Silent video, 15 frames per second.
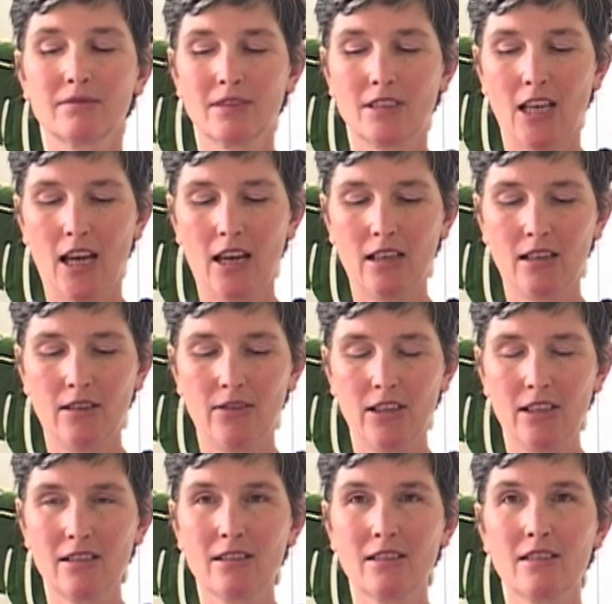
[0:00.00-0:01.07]
Tighten the
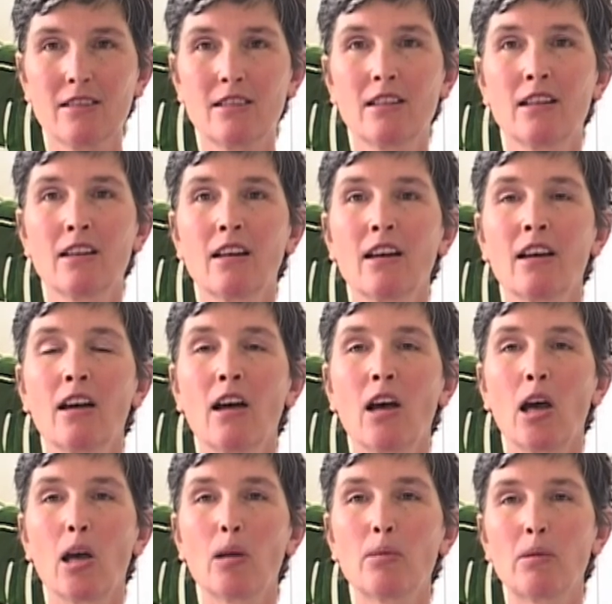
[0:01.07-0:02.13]
fists,
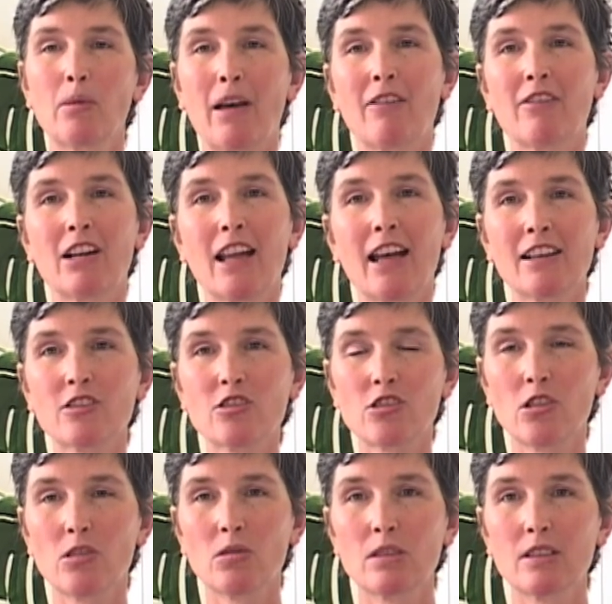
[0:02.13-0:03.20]
open them out, relax the
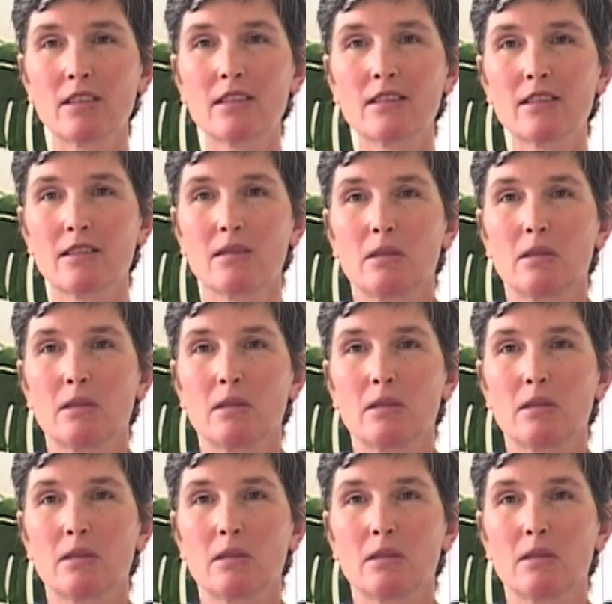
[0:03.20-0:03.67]
shoulders.